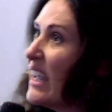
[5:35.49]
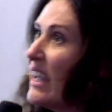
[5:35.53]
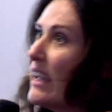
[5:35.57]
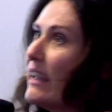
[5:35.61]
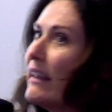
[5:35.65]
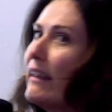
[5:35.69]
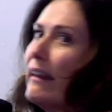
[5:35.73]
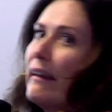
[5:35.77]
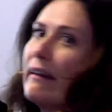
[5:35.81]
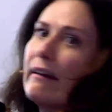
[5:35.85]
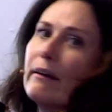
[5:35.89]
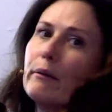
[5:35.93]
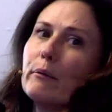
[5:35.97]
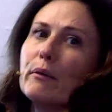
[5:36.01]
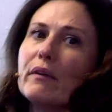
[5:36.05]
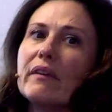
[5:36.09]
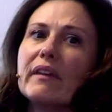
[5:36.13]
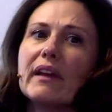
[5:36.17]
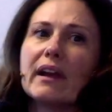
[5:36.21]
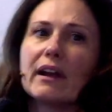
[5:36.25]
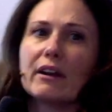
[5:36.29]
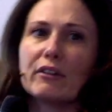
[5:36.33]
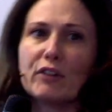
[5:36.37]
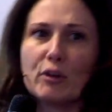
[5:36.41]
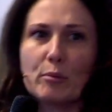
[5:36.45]
yeah, I want the
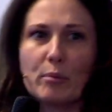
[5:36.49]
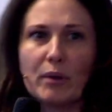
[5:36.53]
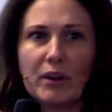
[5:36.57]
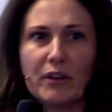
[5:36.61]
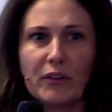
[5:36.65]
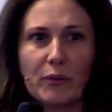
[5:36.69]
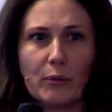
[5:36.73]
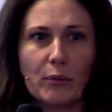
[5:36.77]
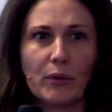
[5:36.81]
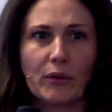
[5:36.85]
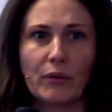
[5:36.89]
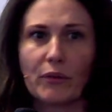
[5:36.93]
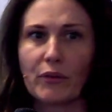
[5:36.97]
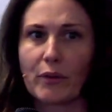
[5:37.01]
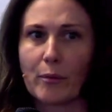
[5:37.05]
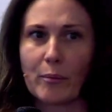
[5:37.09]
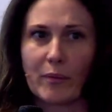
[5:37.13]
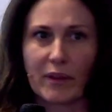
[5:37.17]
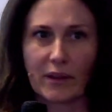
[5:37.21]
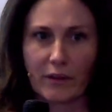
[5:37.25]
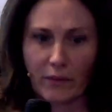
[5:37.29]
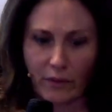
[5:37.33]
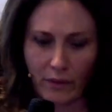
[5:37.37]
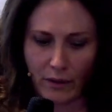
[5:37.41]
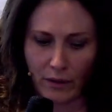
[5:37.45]
Angry Birds one or
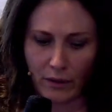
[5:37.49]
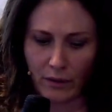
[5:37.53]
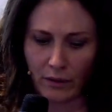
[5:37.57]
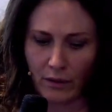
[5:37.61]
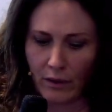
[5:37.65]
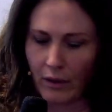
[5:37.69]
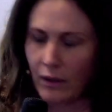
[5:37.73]
something. So